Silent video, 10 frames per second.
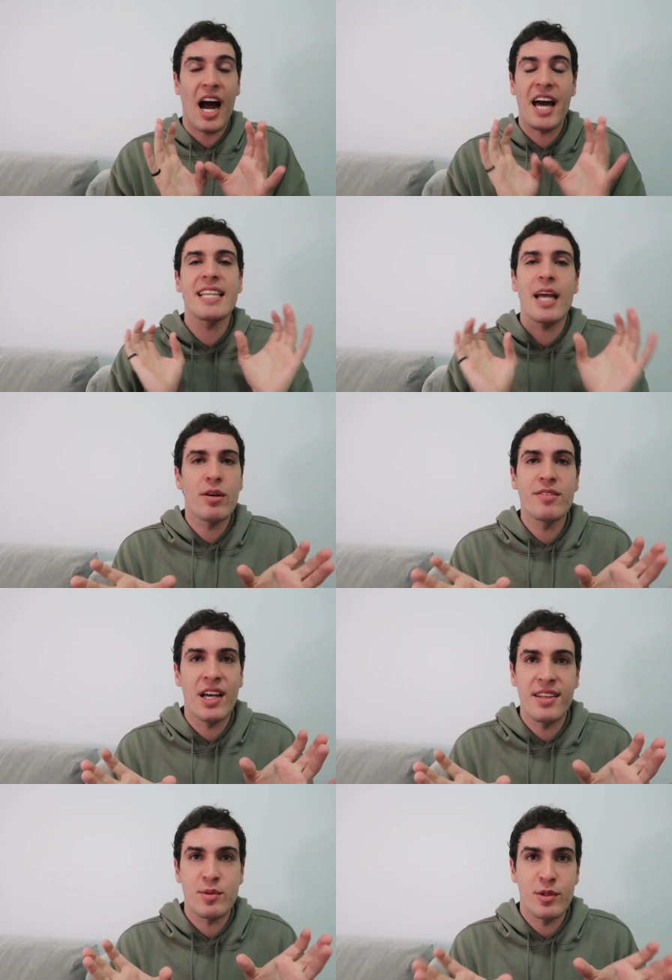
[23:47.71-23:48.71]
I think they would have
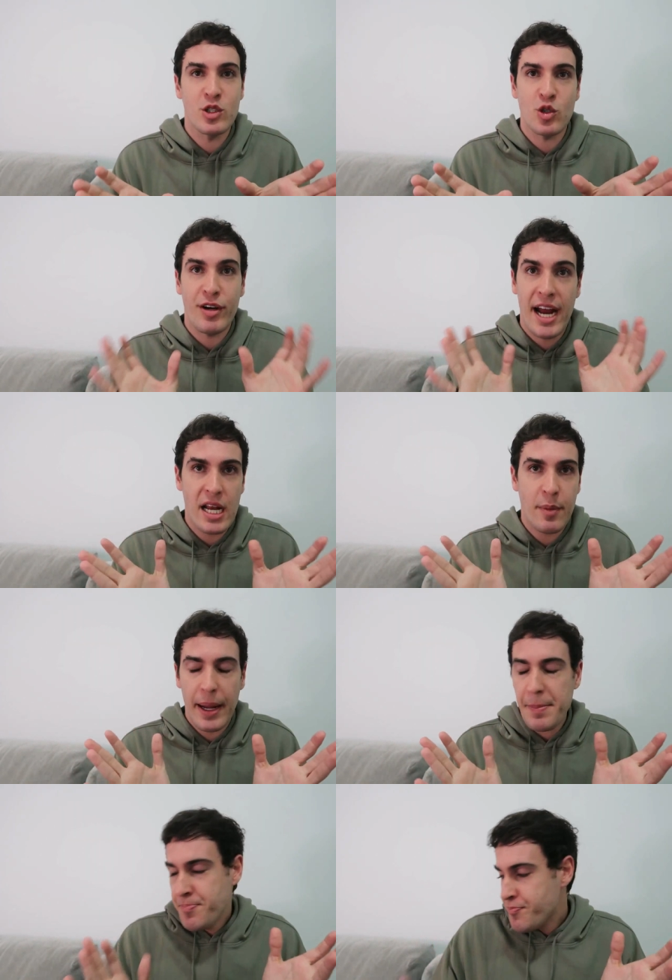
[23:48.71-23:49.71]
done this with a story
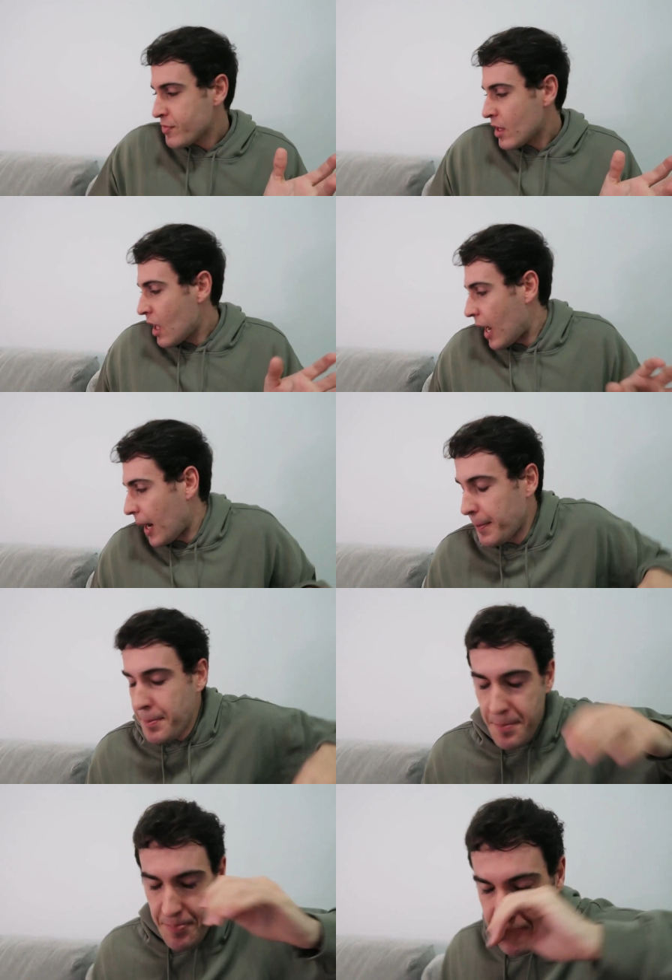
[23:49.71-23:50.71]
anyway.
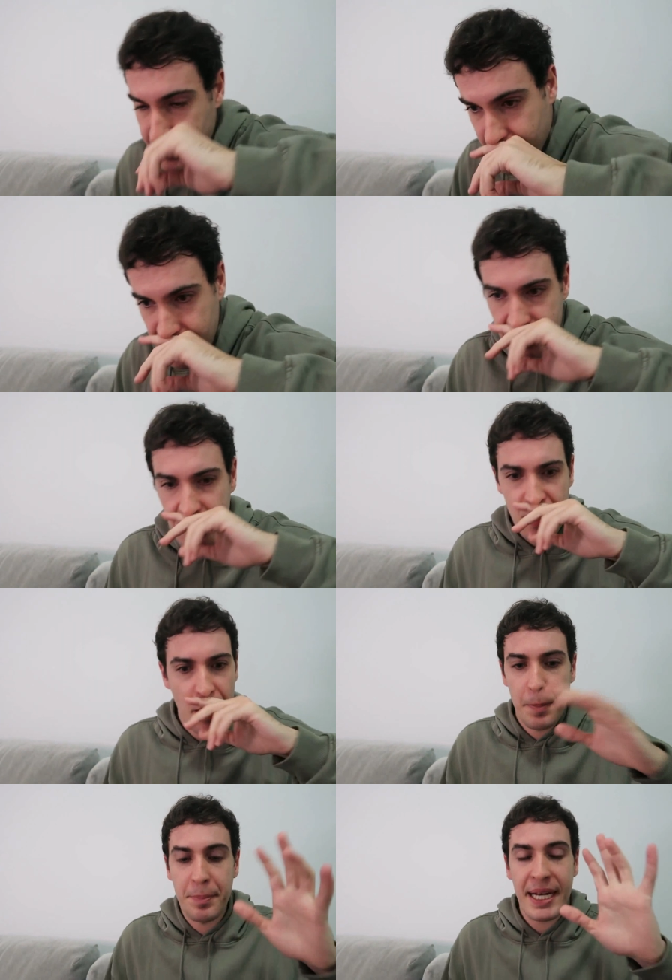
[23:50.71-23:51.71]
Um,
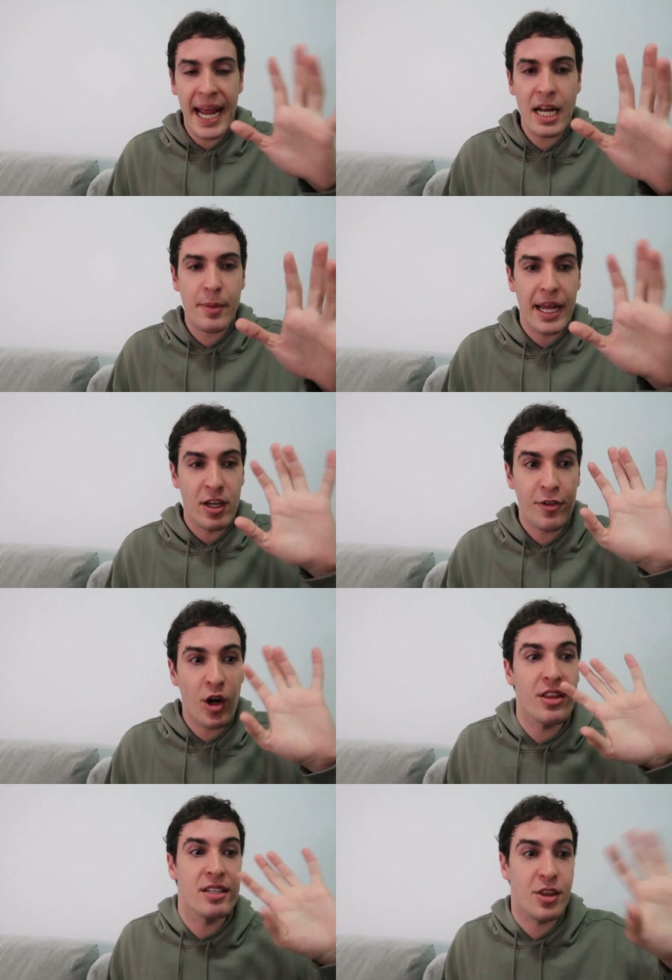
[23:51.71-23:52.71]
but anyway, you've
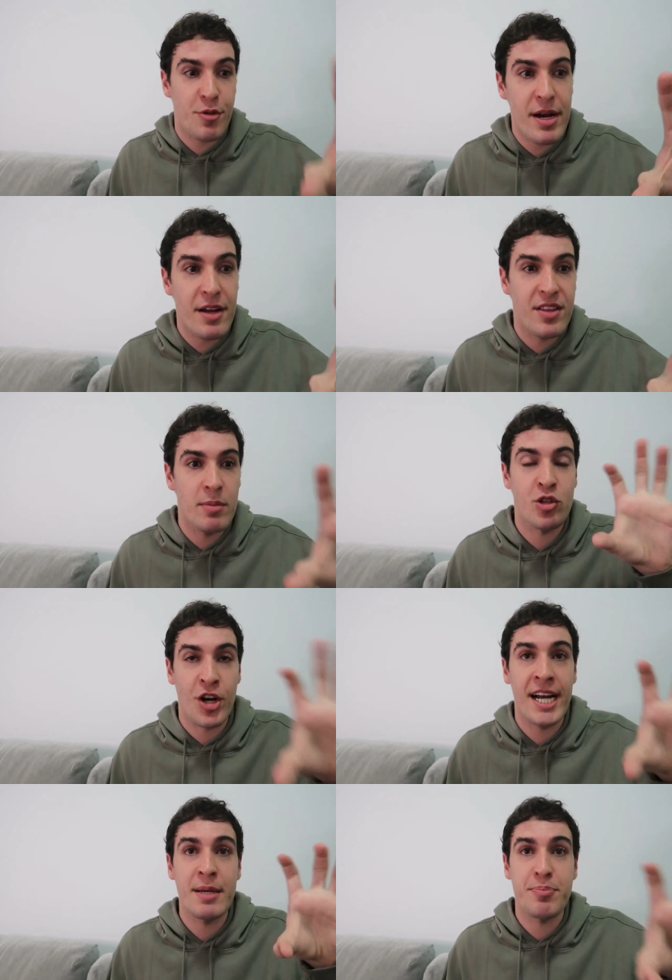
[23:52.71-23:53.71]
got the three of them
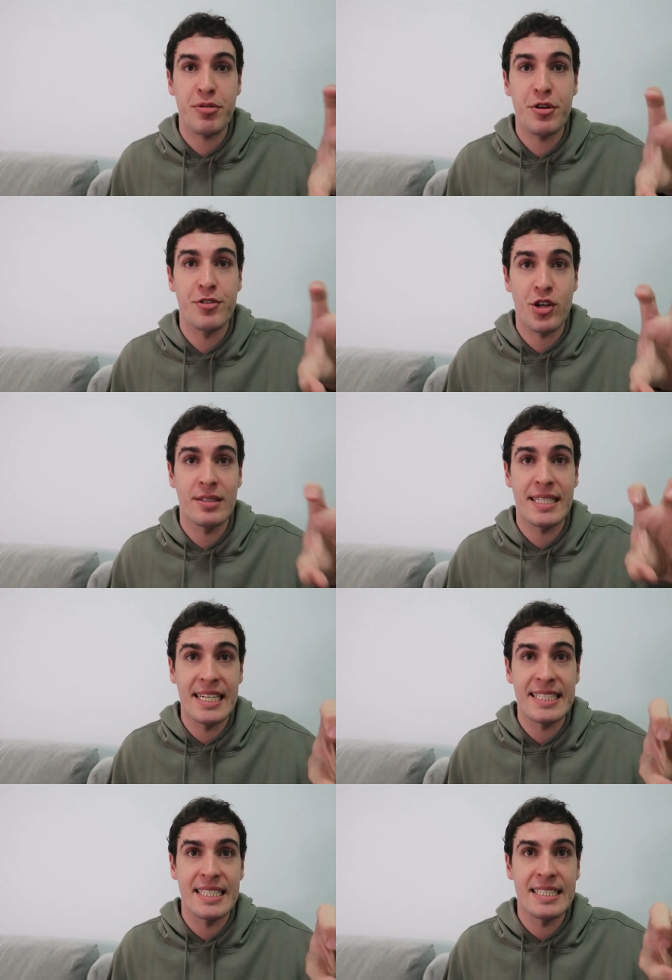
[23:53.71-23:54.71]
trying to prove John's
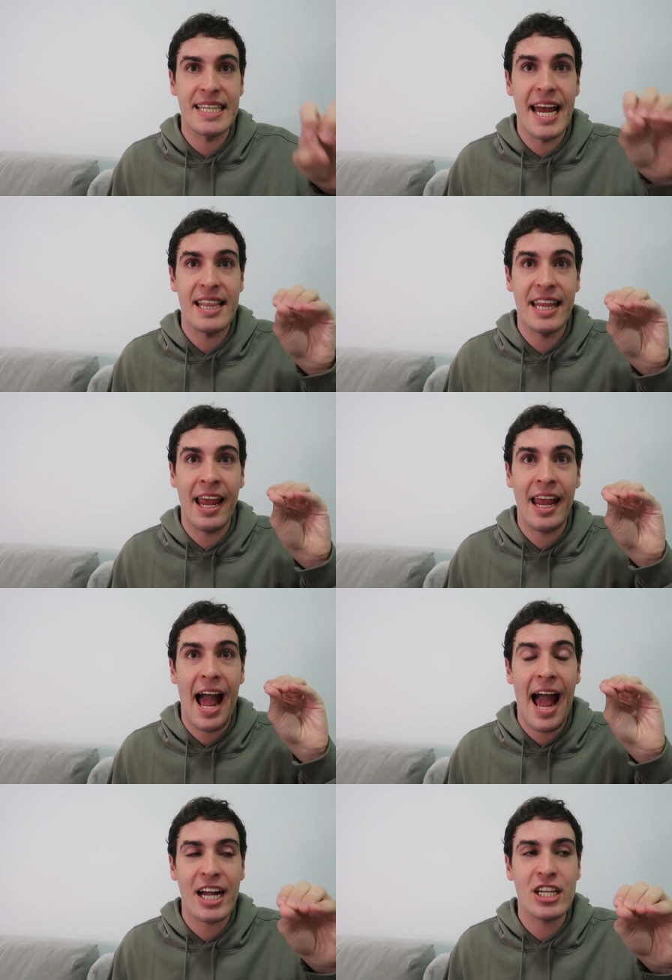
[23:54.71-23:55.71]
innocence, and they
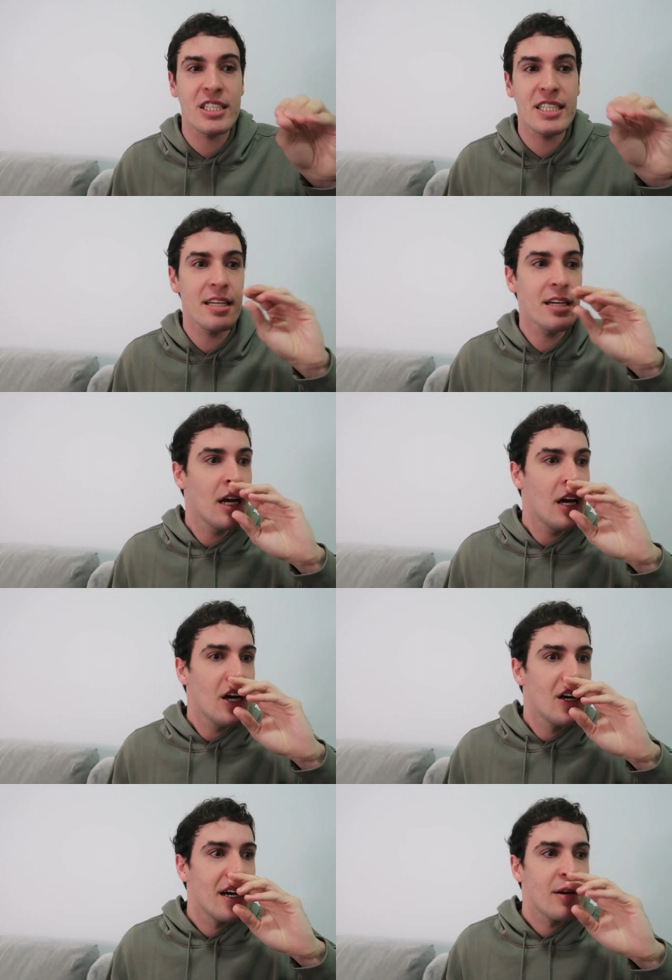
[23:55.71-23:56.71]
actually
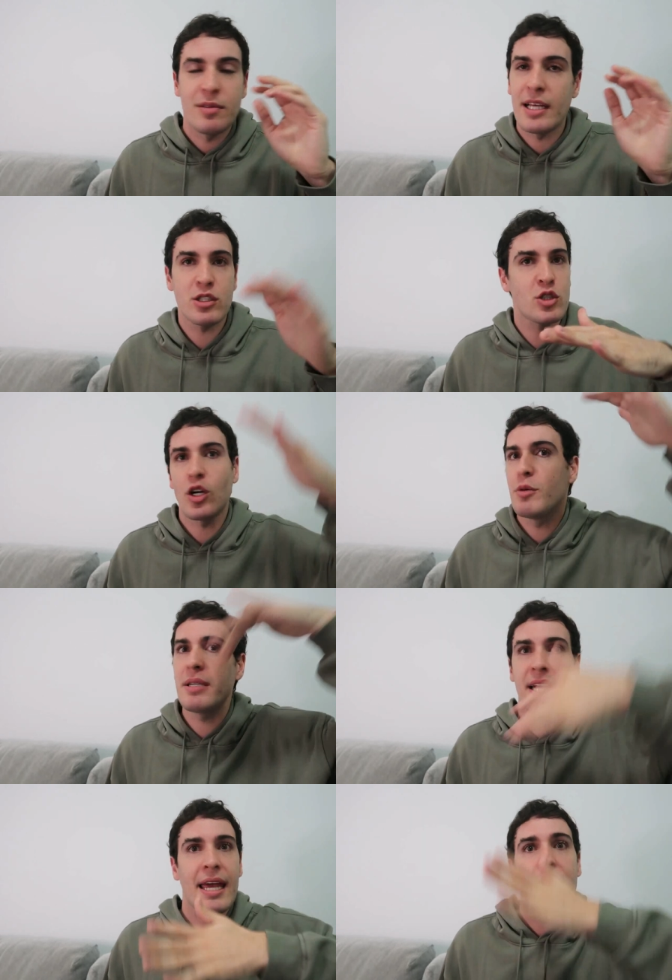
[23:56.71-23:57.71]
there's so
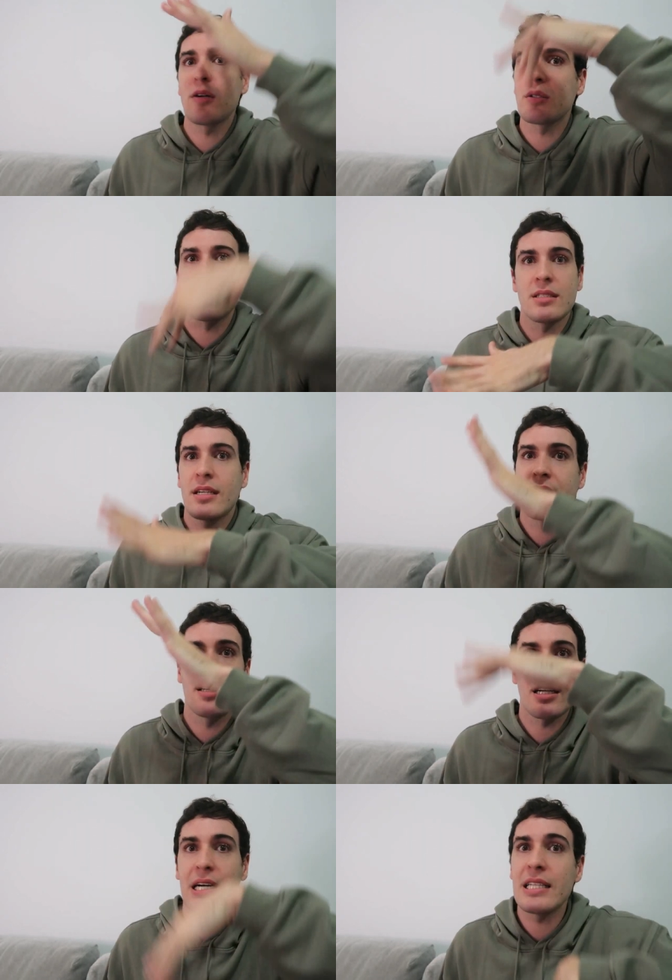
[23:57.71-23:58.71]
many hills and
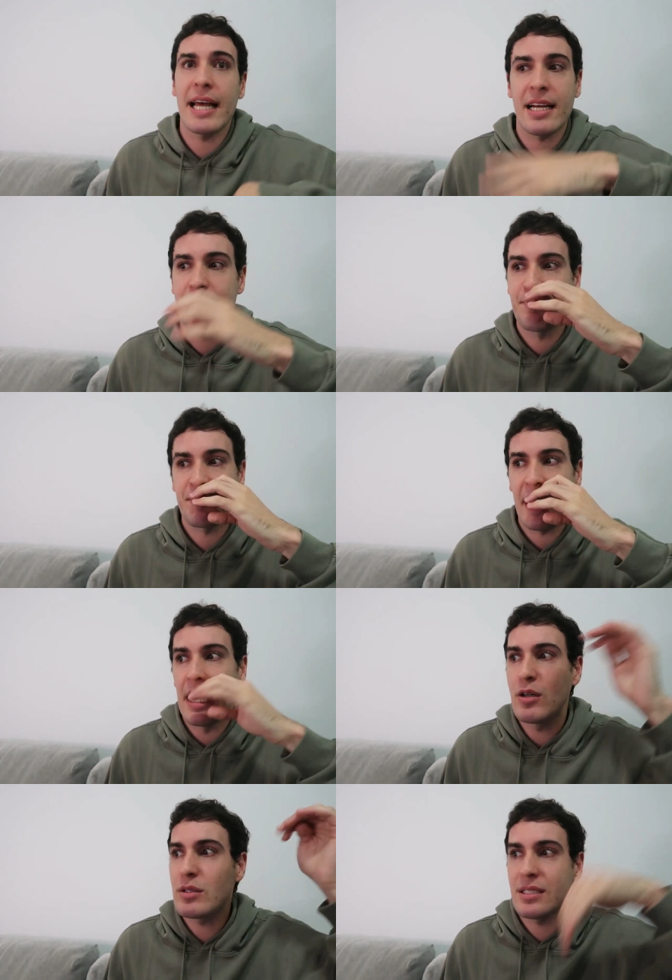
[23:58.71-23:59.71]
like
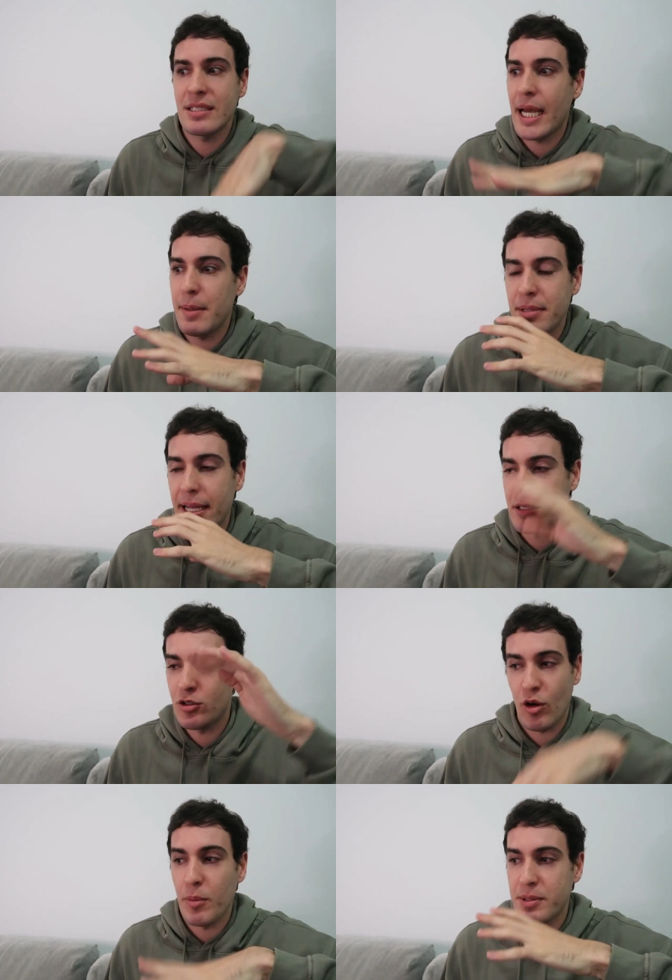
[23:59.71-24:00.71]
hills and depth like
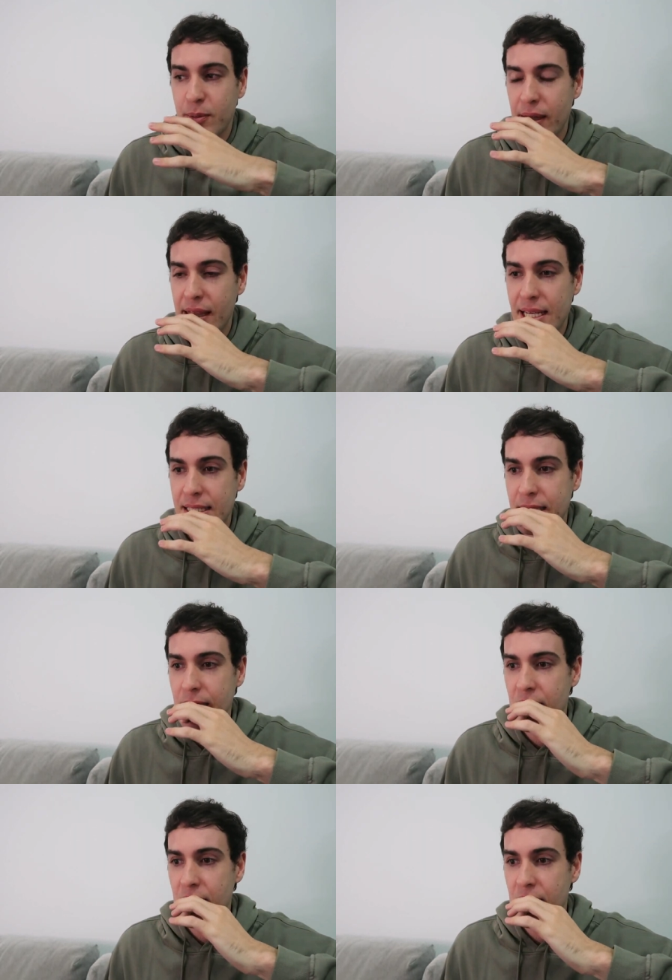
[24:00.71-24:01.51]
drops with this.